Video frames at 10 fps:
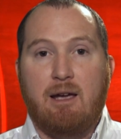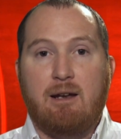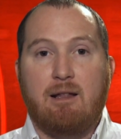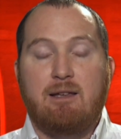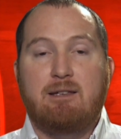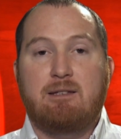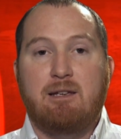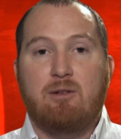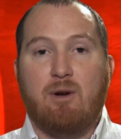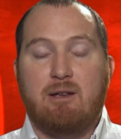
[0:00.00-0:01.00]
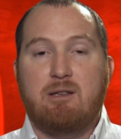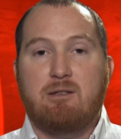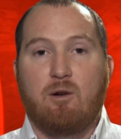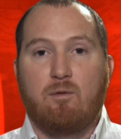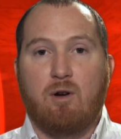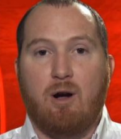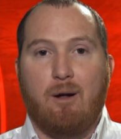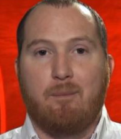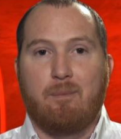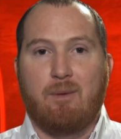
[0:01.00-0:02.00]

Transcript: and at least 10 races overall.